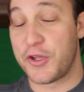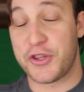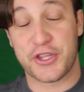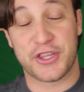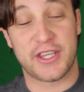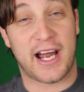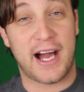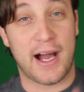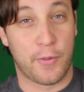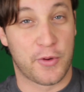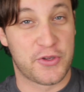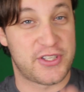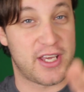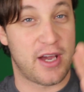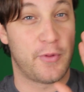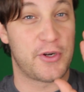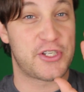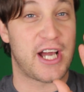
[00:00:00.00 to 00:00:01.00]
one thing that I will
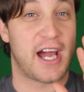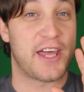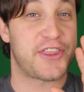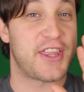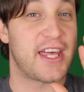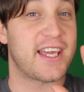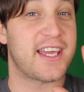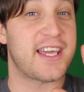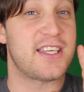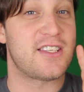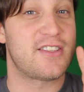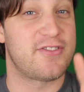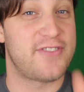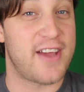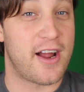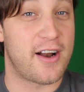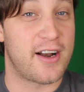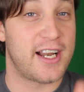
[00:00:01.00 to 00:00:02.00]
say, which I think is
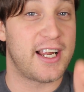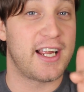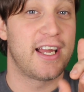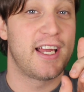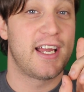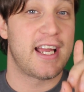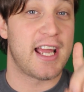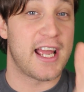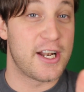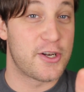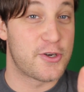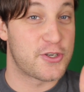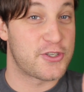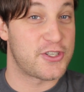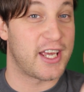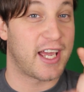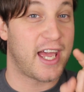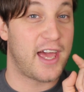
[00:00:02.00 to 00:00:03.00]
very
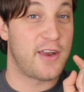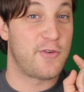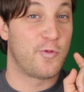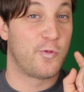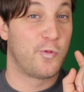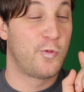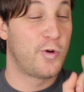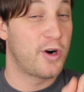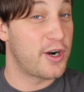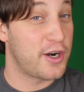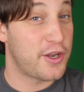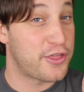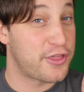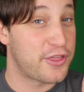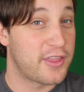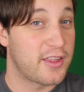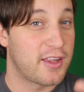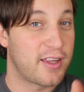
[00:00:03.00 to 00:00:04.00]
interesting and
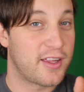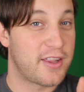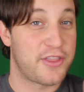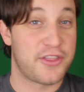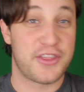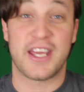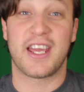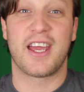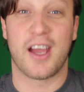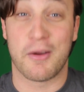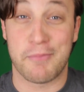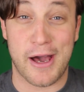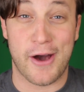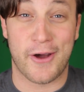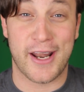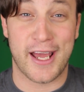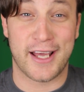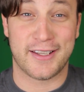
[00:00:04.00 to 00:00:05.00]
worth thinking
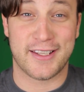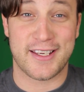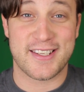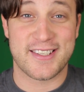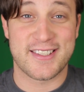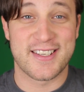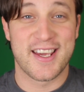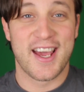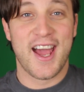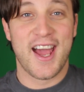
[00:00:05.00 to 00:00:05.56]
about, at least.